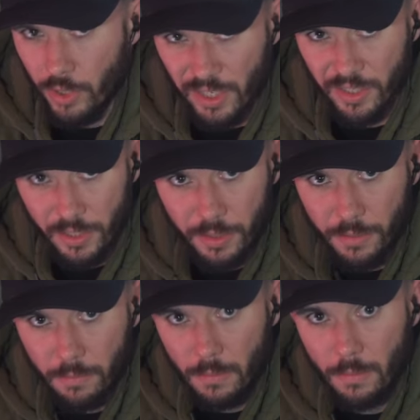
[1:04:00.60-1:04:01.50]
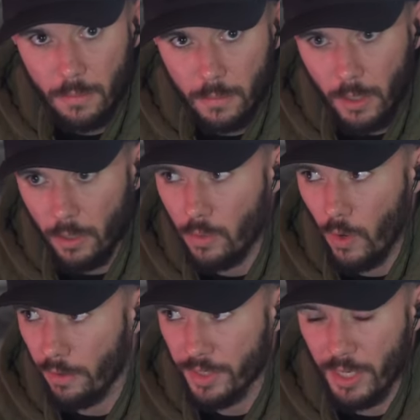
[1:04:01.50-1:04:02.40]
it no justice. You know, you
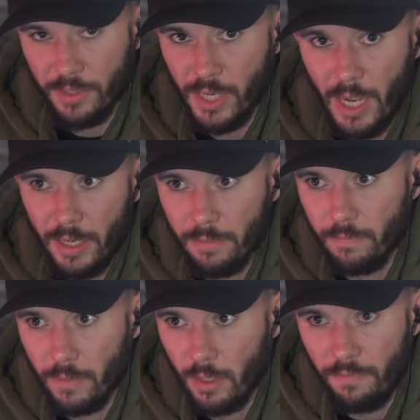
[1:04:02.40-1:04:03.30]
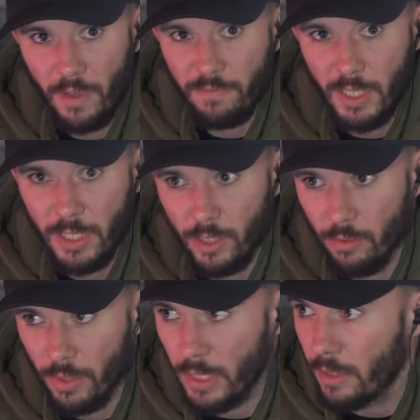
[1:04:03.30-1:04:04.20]
can wear this outside in, you know, fifteen
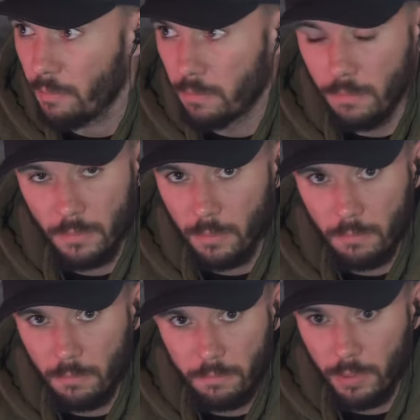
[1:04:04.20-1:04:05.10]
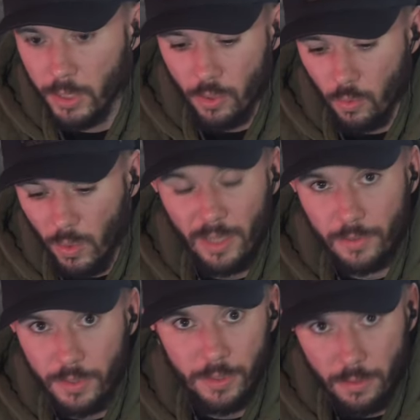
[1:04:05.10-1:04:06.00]
degree blizzard
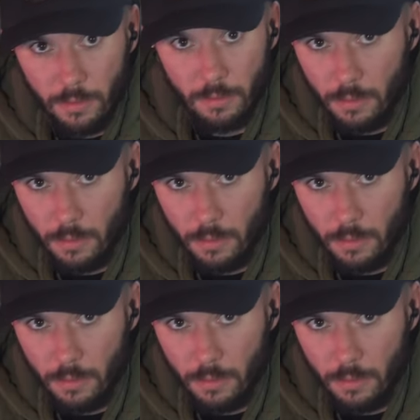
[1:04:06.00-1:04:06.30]
winds,